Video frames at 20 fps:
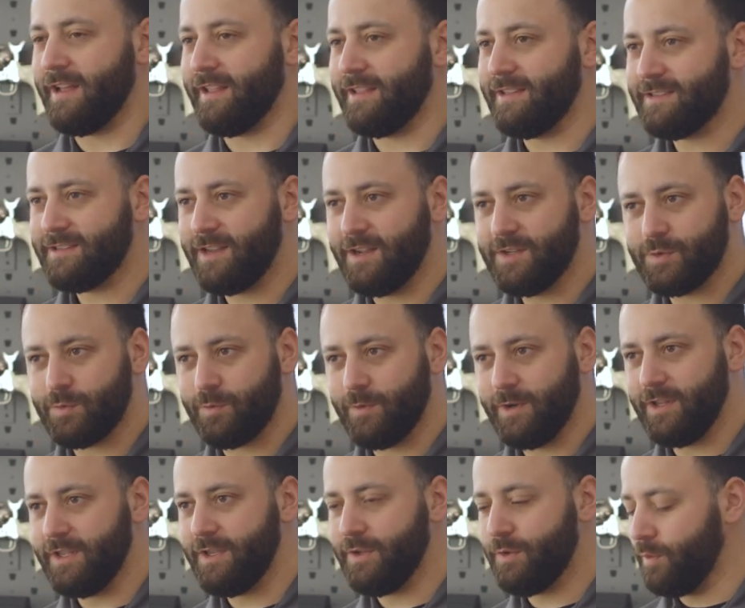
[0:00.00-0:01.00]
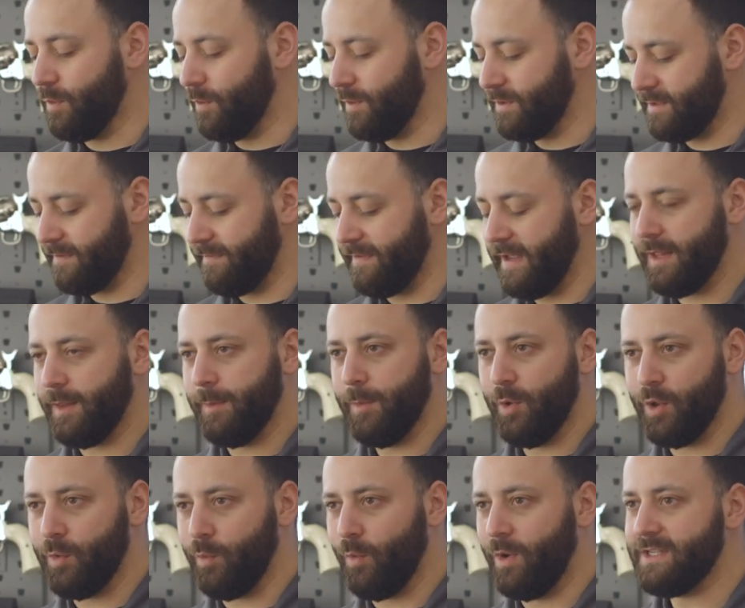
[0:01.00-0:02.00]
Now this gun's really cool. It's
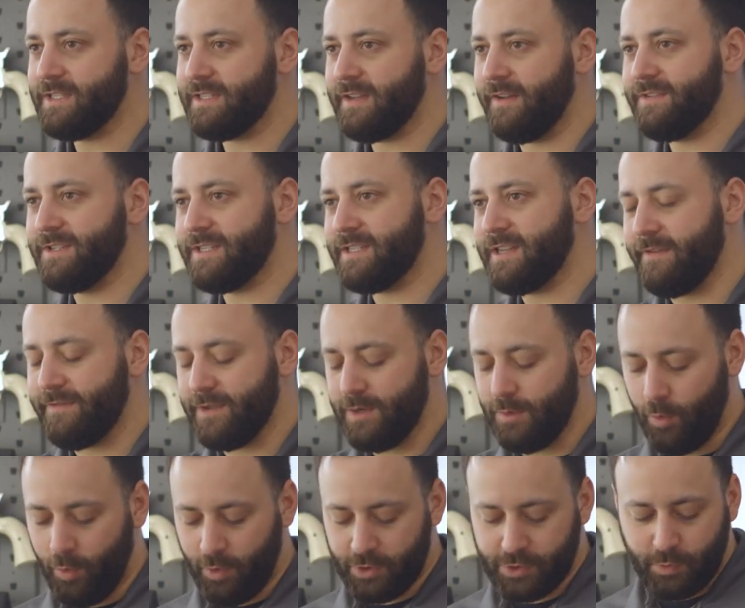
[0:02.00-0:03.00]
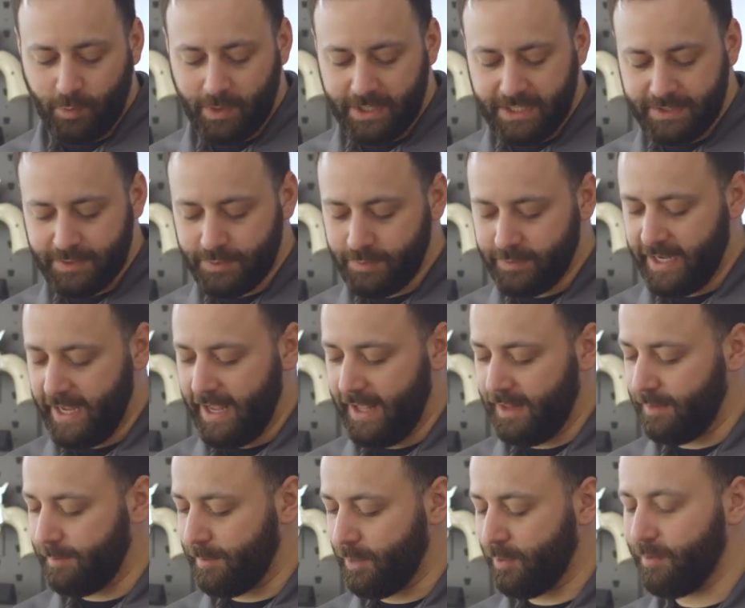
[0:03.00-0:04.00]
available in 177 or 22
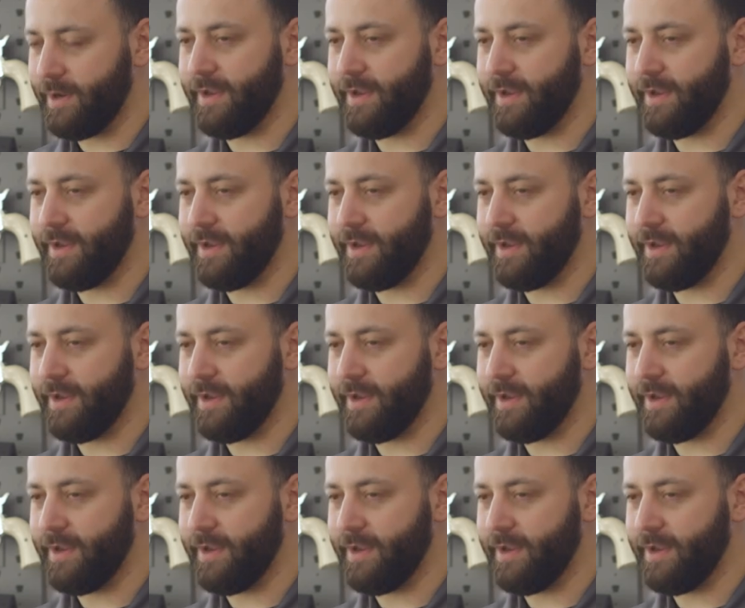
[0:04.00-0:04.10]
caliber.